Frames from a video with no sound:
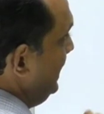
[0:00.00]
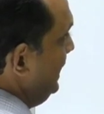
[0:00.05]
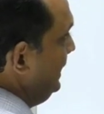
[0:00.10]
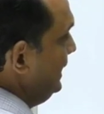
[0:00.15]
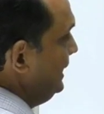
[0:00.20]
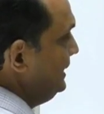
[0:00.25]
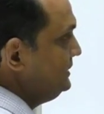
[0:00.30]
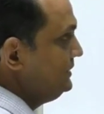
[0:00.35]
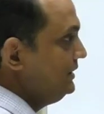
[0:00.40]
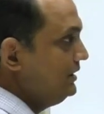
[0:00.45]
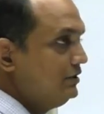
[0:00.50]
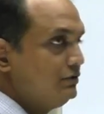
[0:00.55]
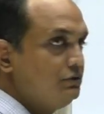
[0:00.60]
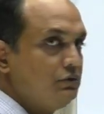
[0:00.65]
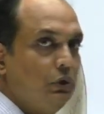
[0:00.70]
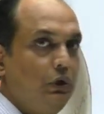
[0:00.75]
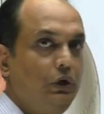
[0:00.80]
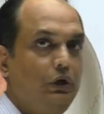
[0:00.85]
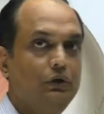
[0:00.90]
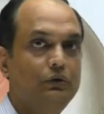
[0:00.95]
and I just
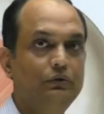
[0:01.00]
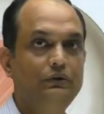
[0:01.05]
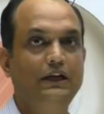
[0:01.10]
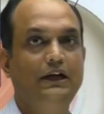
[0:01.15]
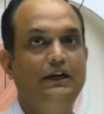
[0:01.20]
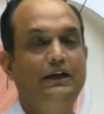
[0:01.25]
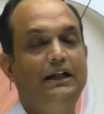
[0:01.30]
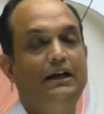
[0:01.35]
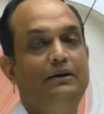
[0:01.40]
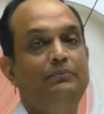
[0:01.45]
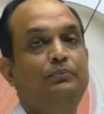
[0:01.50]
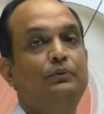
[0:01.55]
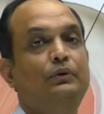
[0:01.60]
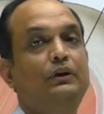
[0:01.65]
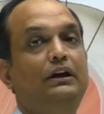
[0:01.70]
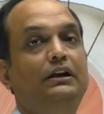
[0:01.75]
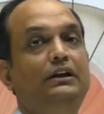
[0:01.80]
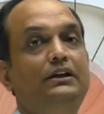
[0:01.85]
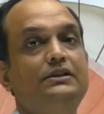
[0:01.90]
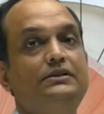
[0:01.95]
told you that
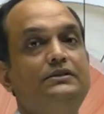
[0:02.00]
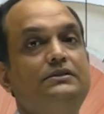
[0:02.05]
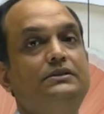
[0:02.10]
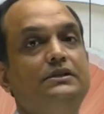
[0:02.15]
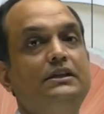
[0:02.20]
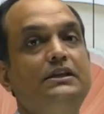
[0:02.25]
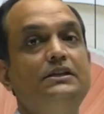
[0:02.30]
temporalis